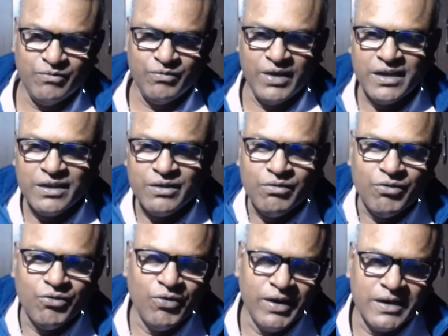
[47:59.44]
When you
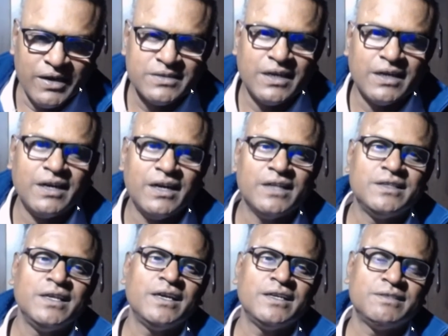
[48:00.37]
know it that
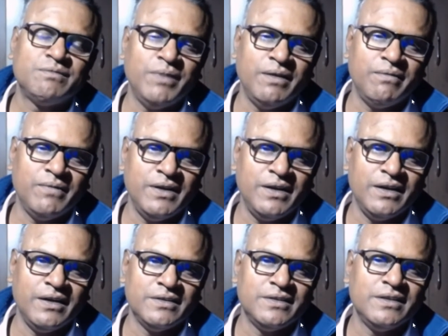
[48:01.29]
nothing is
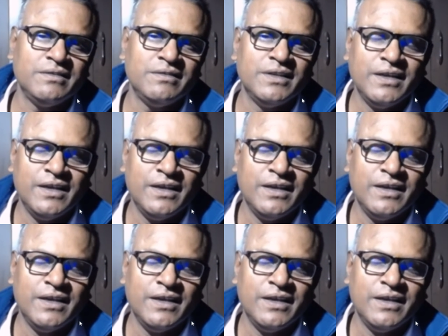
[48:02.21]
permanent, then